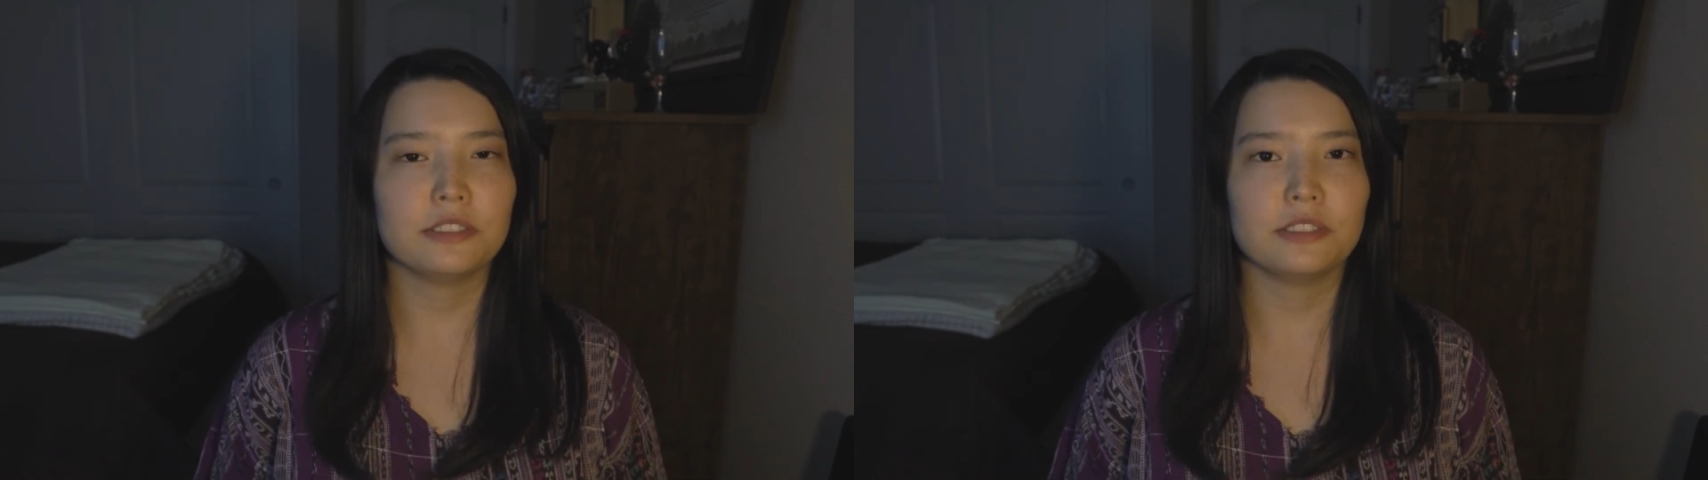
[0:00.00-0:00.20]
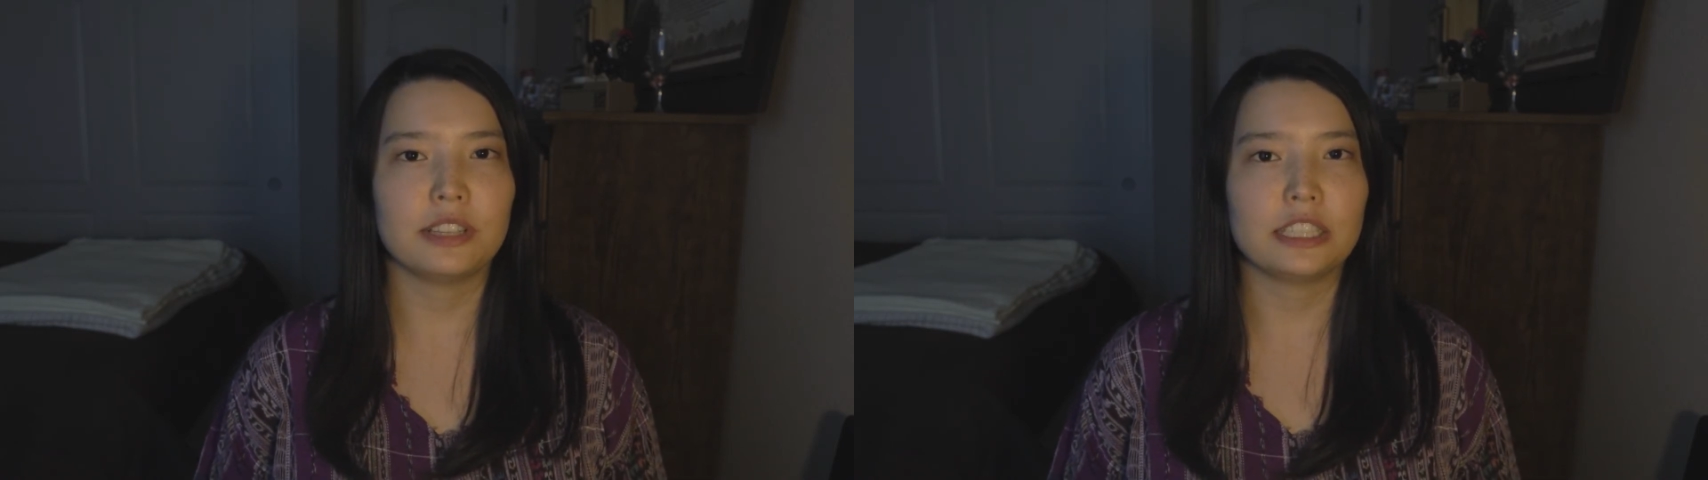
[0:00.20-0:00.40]

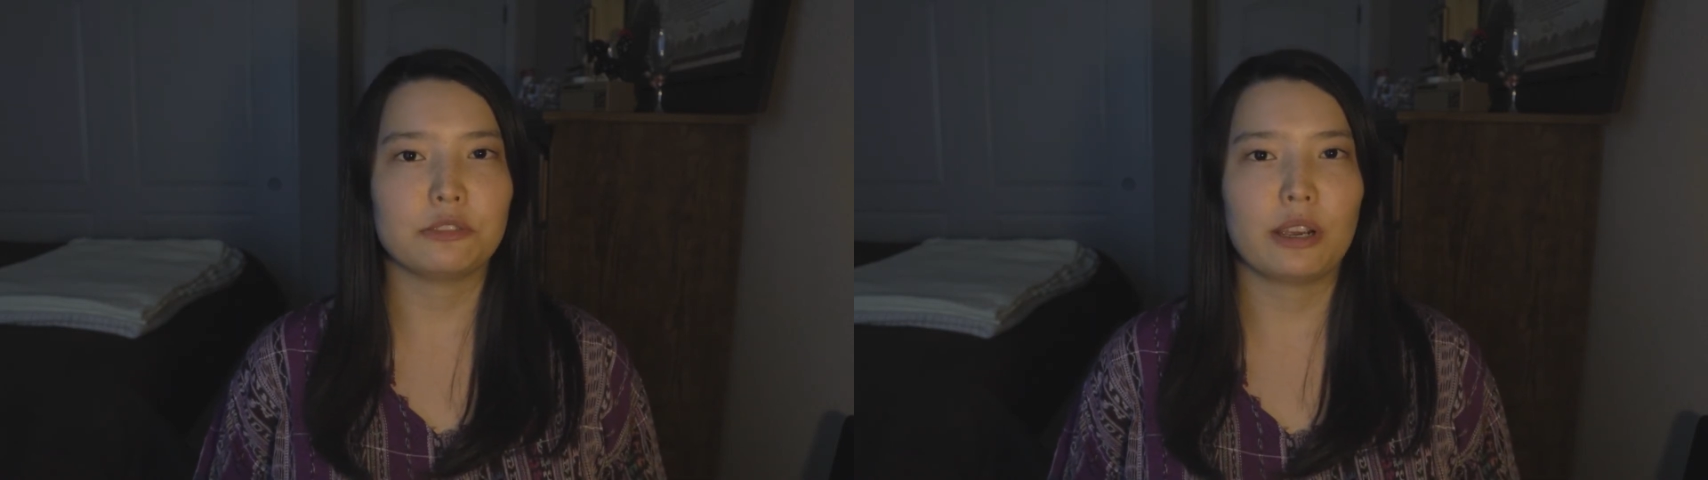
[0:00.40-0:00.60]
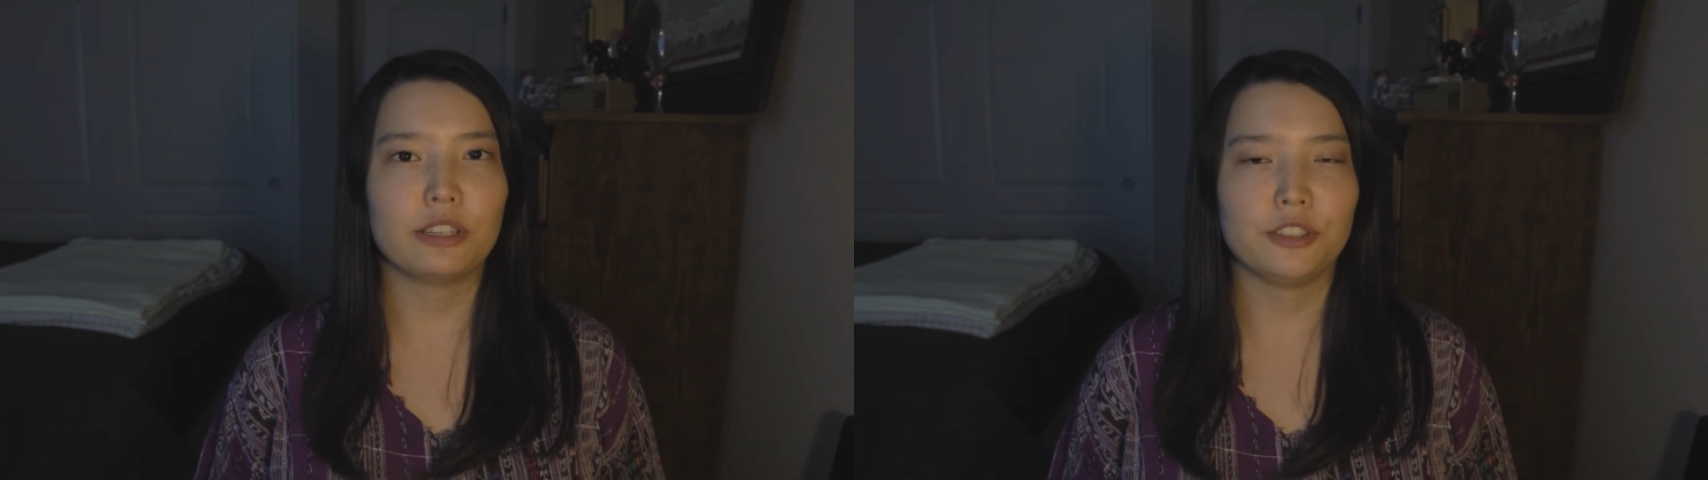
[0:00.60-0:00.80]
and
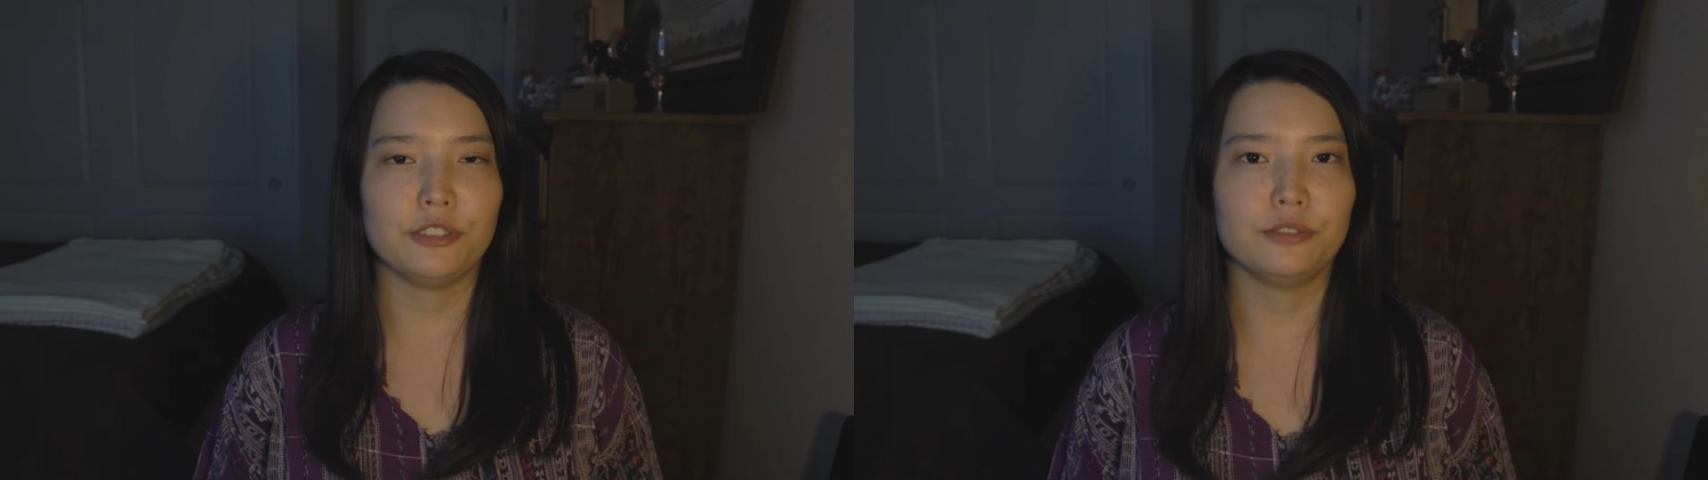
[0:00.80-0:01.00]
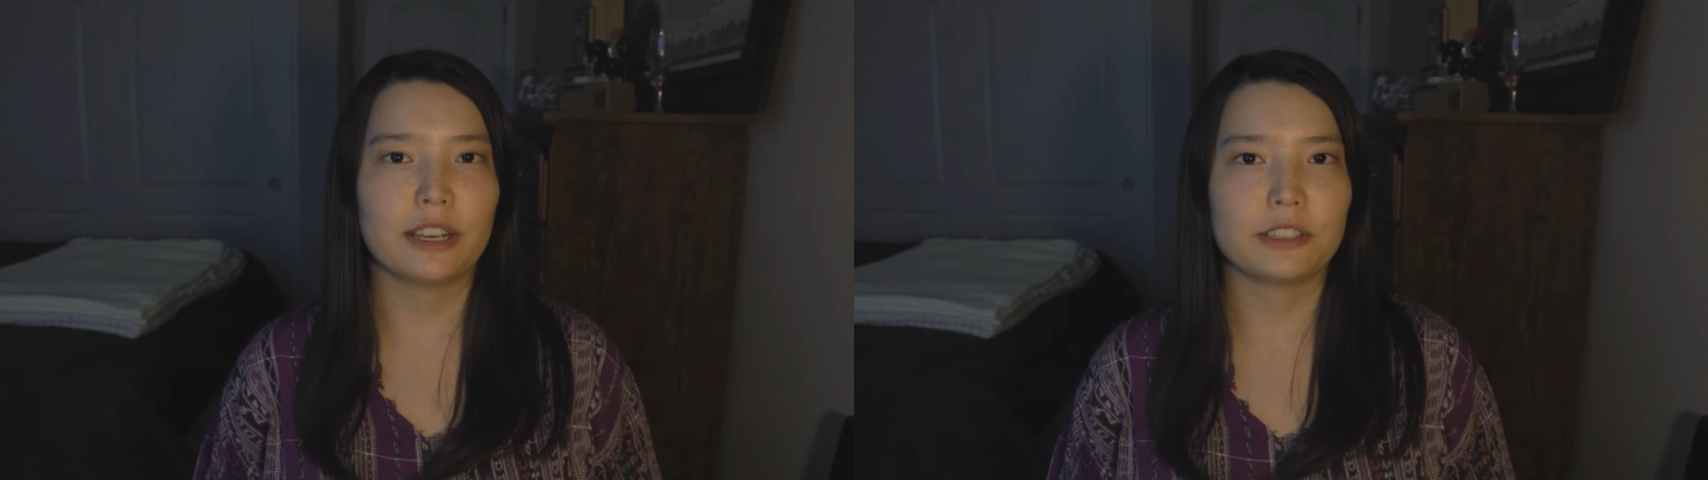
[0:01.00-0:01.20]
that's why
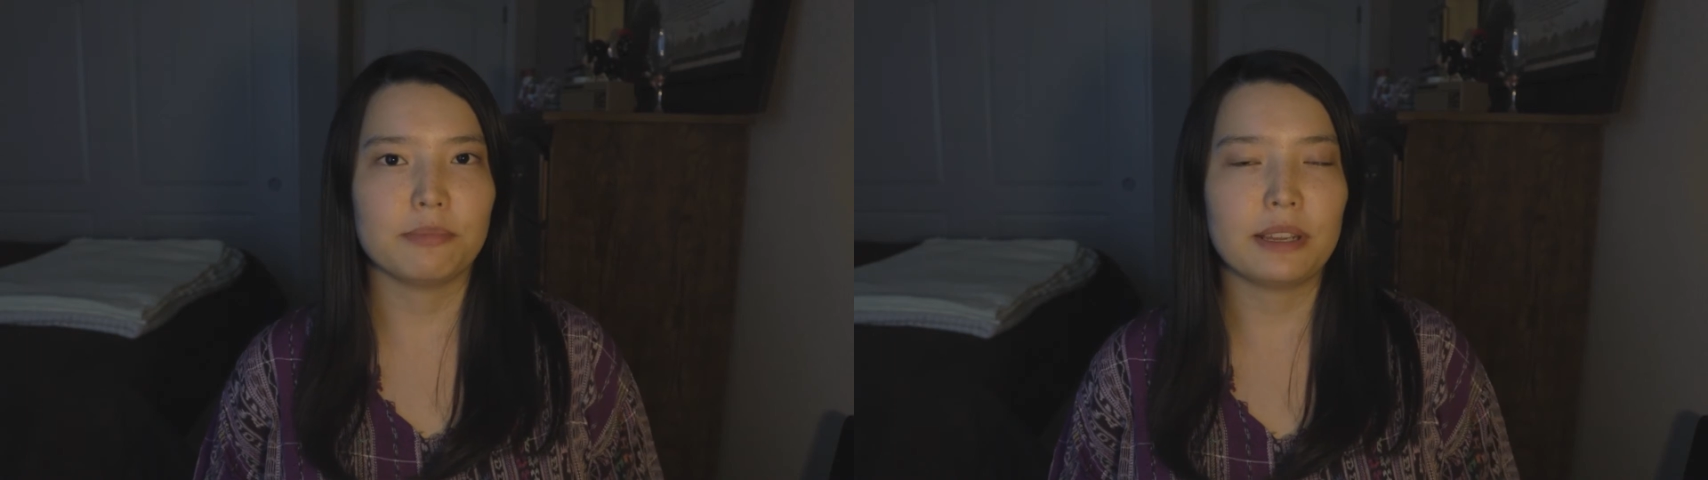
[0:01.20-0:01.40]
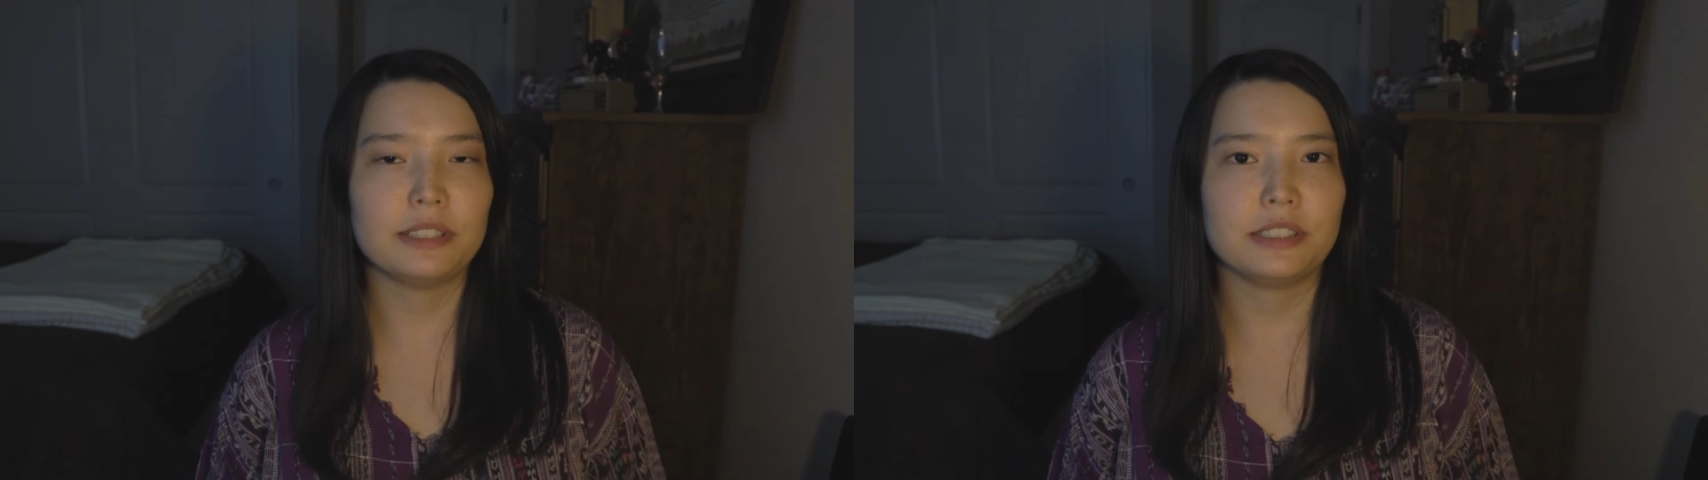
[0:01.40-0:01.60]
she
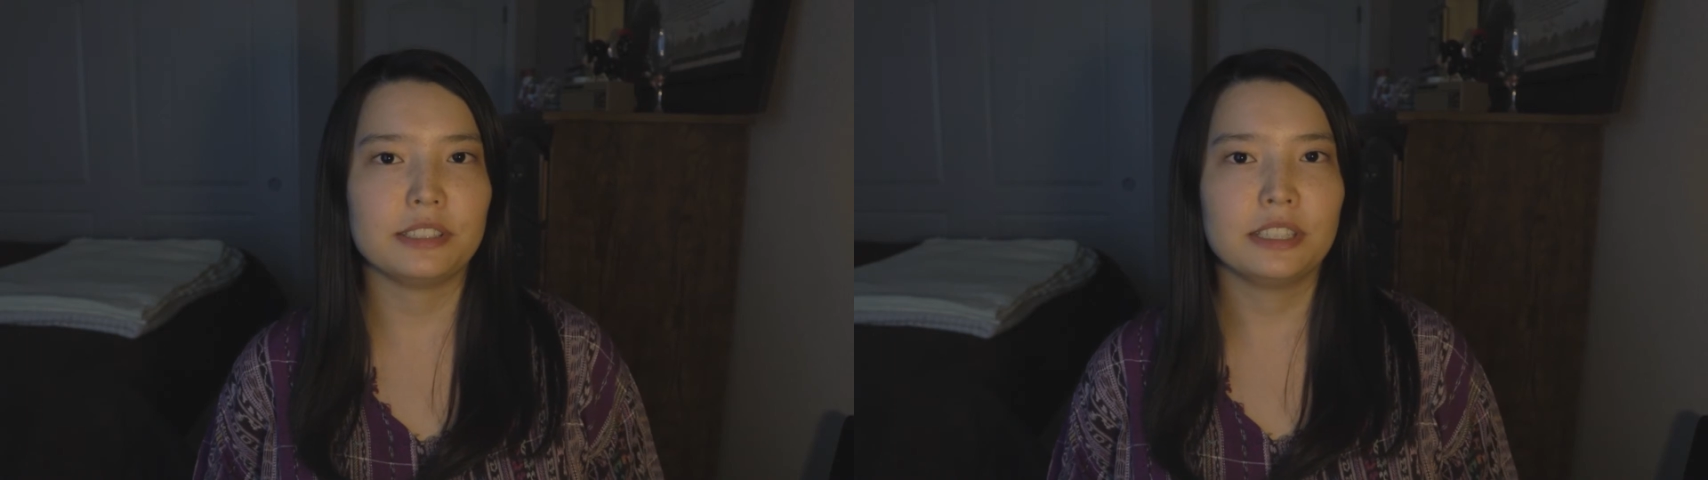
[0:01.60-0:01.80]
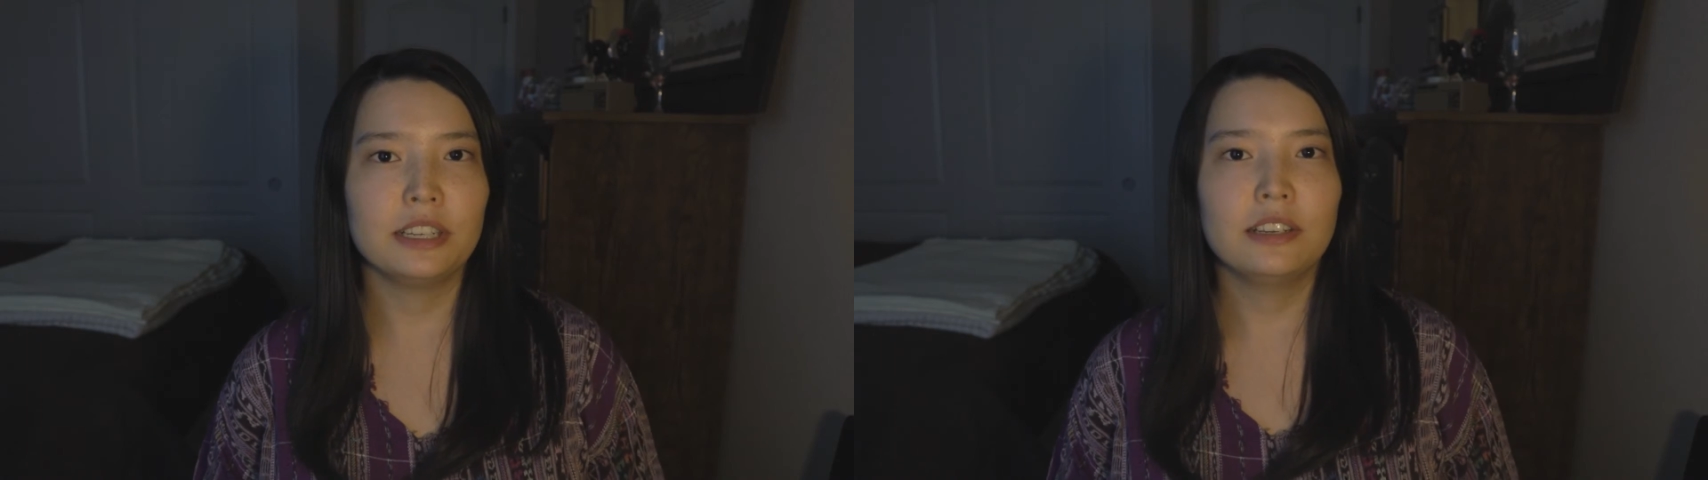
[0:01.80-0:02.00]
recommended